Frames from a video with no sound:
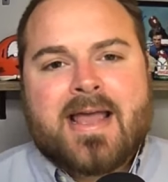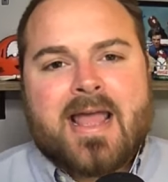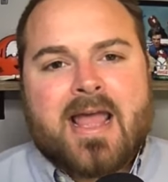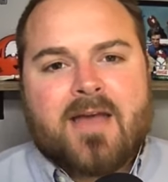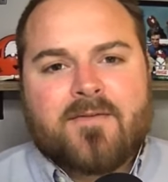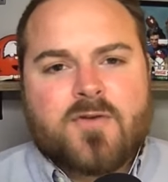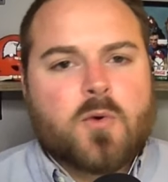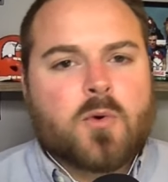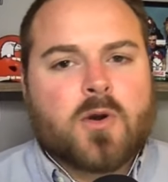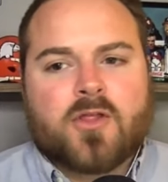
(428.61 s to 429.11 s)

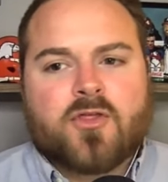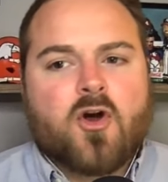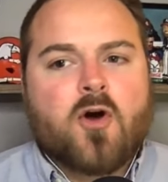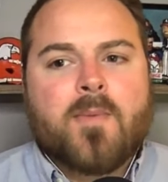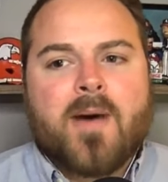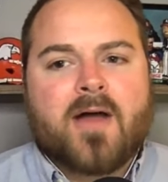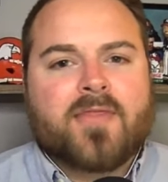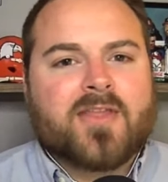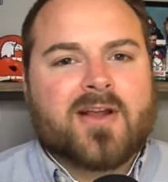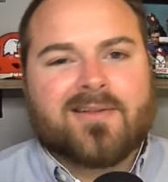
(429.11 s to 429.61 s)
if you want to throw him
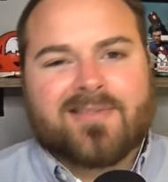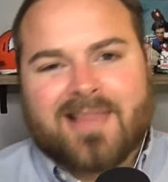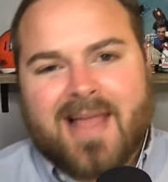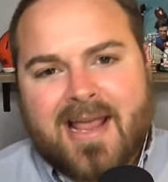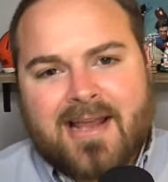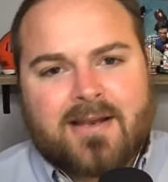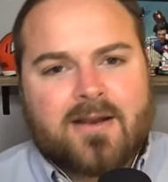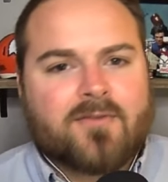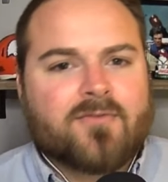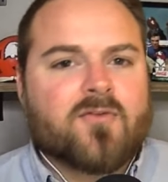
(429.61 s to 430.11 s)
out there
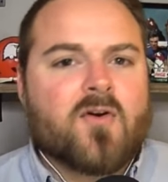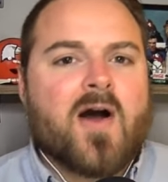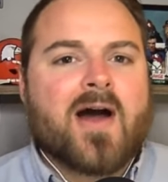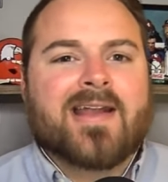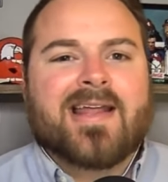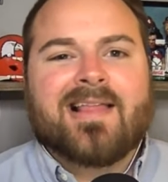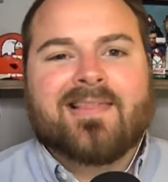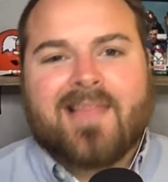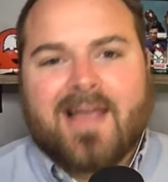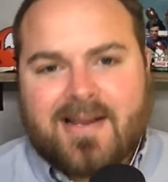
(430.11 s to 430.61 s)
late in a
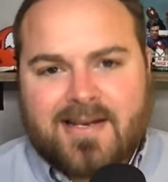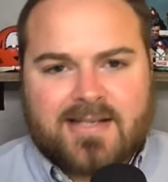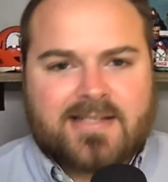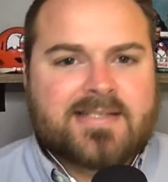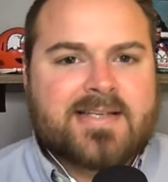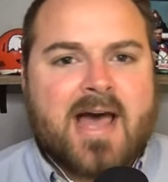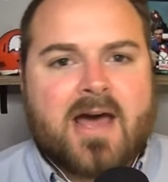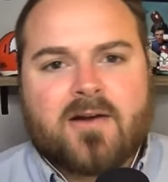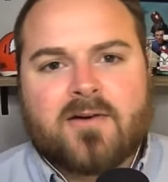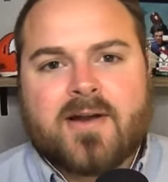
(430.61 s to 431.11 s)
Friday late in a
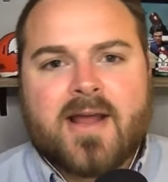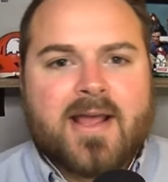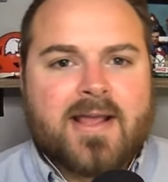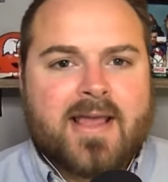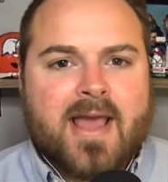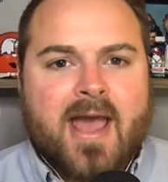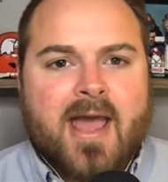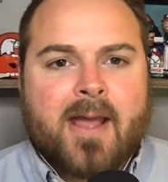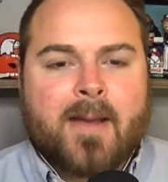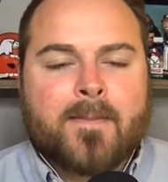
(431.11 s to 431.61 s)
Saturday
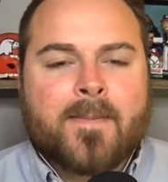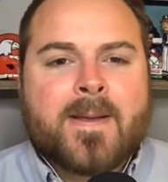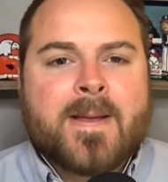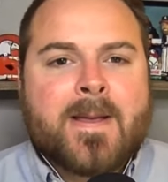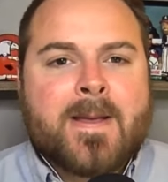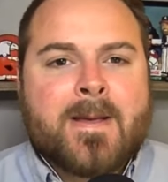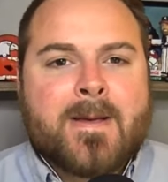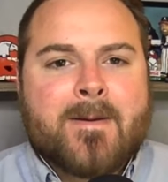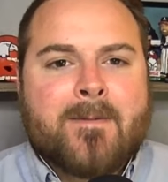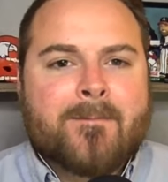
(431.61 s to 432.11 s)
game
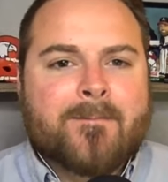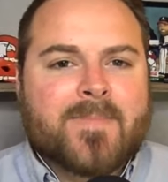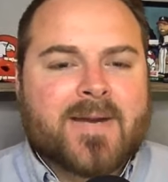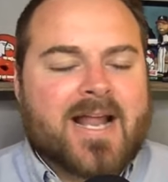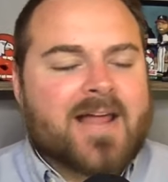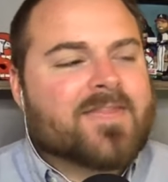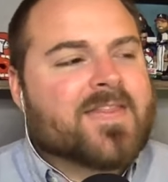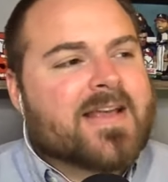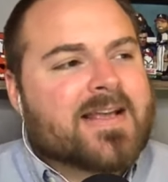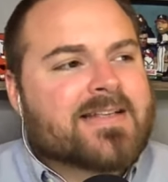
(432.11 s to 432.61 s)
but
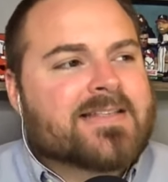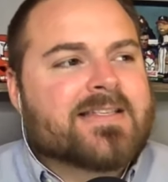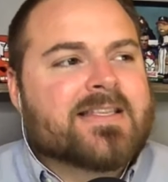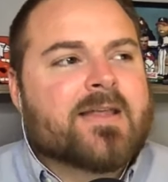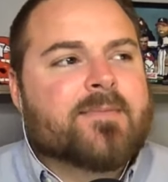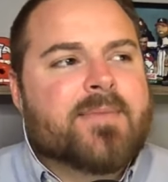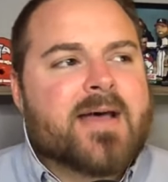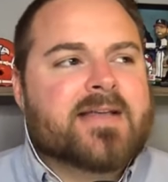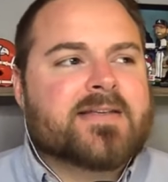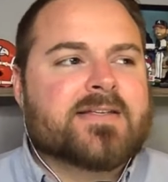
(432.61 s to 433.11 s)
I think it's in the
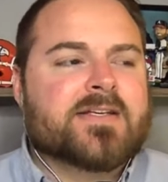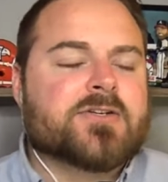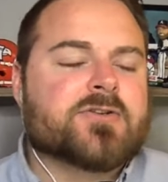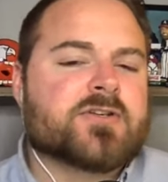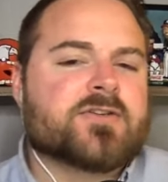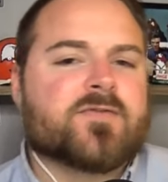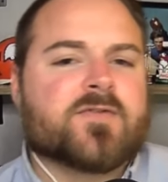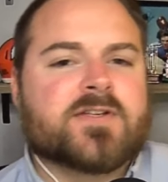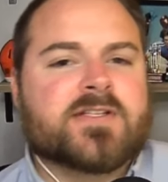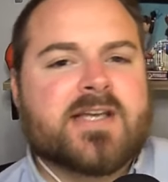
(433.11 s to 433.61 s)
best
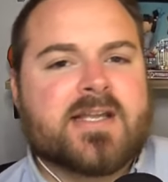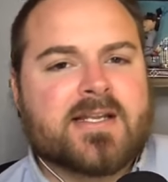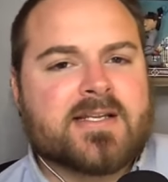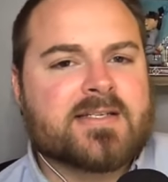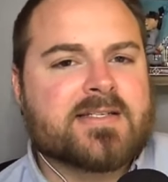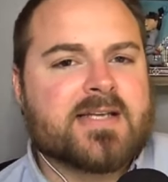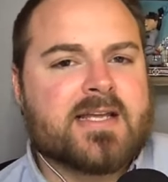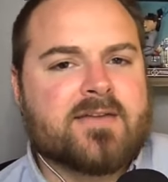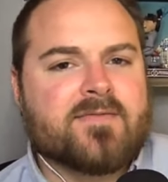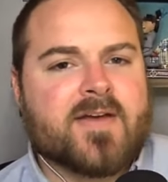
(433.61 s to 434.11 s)
interest for
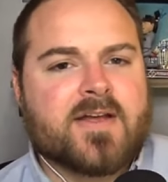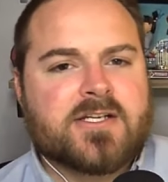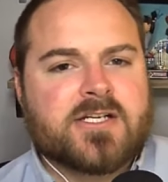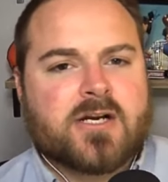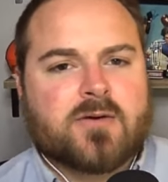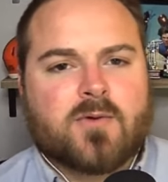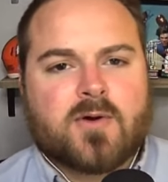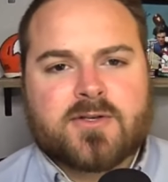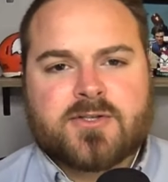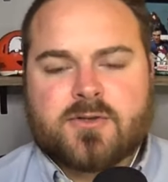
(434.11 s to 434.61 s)
Tennessee if
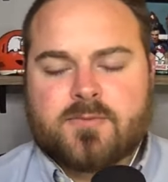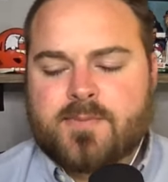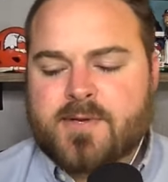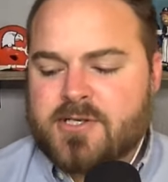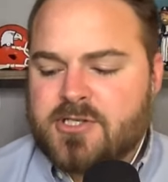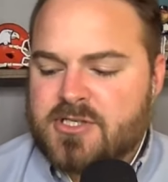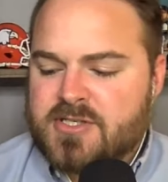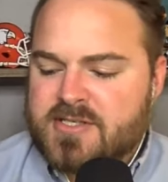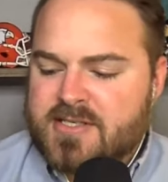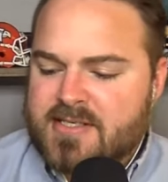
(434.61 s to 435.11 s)
AJ Russell
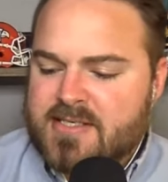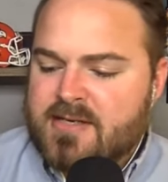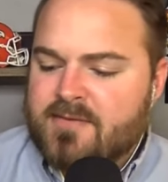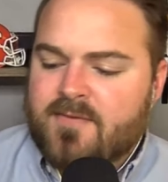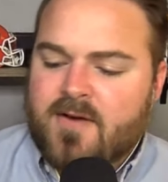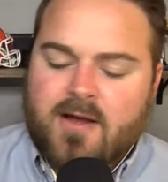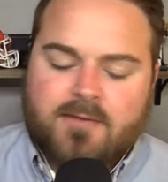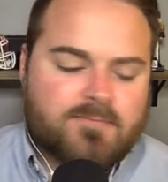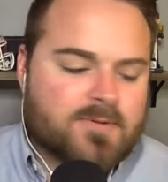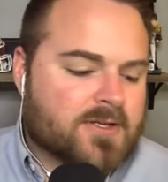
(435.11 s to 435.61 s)
pitches
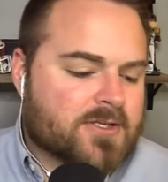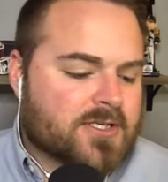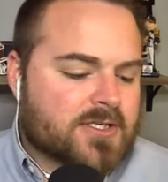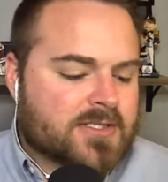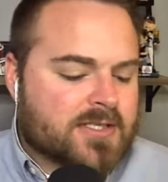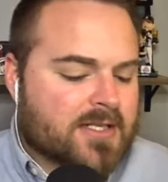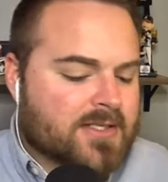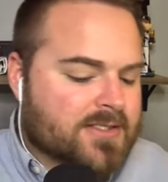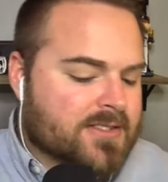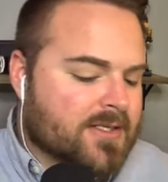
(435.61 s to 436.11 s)
65 pitches
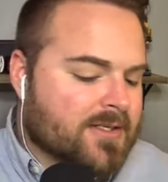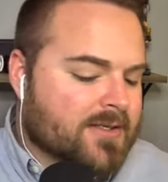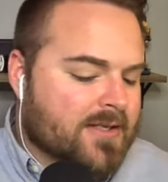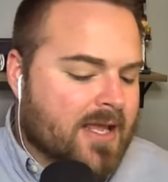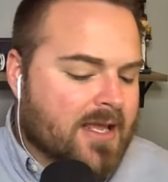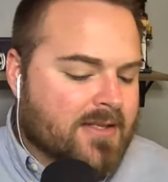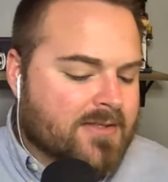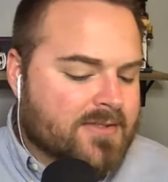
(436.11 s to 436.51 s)
on Sunday.